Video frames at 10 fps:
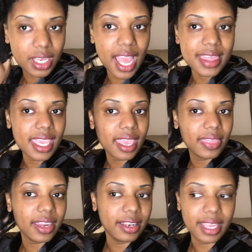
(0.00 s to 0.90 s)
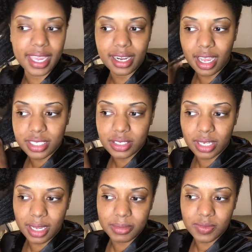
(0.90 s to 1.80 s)
I think their line also
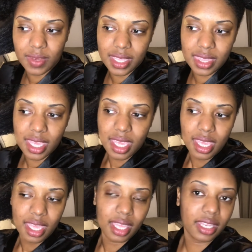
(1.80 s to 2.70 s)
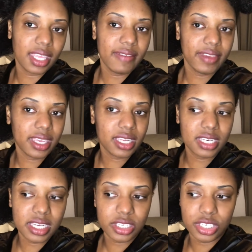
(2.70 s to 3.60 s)
comes with a leave-in
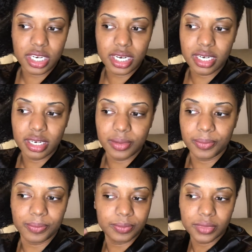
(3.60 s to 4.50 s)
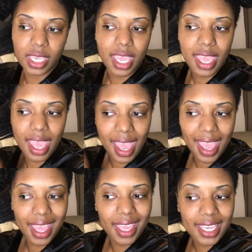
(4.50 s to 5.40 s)
conditioner.
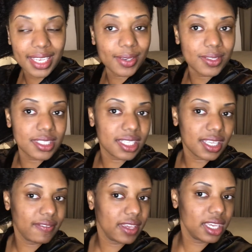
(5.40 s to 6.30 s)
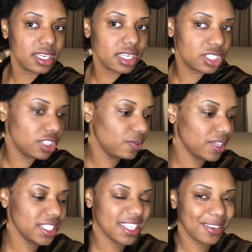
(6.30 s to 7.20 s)
I used the leave-in conditioner
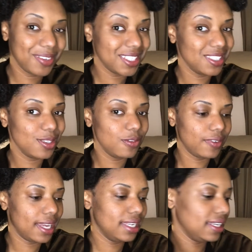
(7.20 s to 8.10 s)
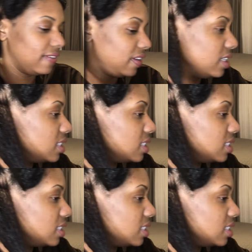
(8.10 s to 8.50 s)
once and I wasn't too fond of it.